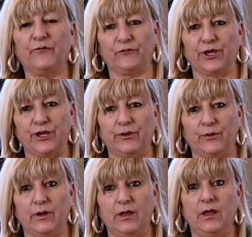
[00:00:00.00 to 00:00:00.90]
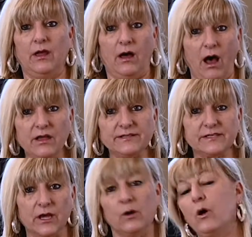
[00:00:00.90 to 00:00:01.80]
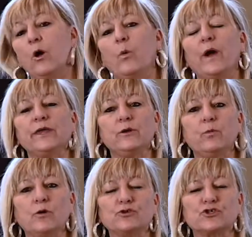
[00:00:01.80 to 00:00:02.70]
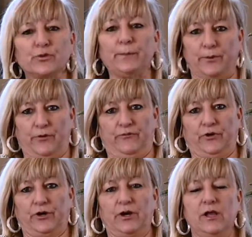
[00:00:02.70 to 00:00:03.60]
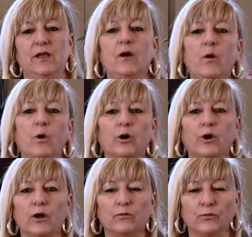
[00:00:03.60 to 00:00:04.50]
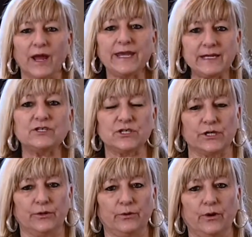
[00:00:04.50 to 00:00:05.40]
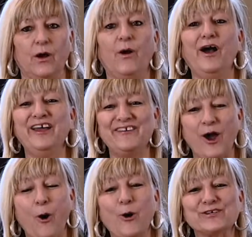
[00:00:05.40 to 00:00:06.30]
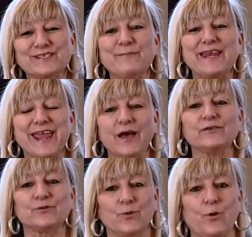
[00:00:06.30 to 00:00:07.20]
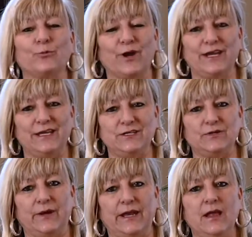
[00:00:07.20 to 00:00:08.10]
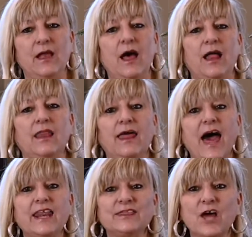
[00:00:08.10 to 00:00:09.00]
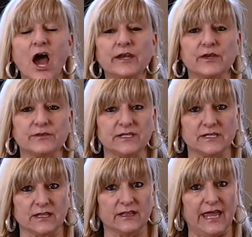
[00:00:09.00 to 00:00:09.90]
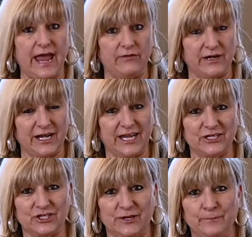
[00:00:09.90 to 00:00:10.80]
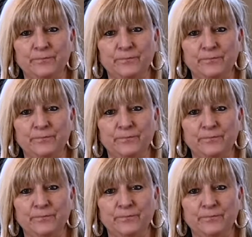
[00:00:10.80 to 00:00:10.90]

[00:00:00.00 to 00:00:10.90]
for you. Also, what you won't trip over or run into, or somebody else won't run into it. A lot of thought goes into the layout in a kitchen,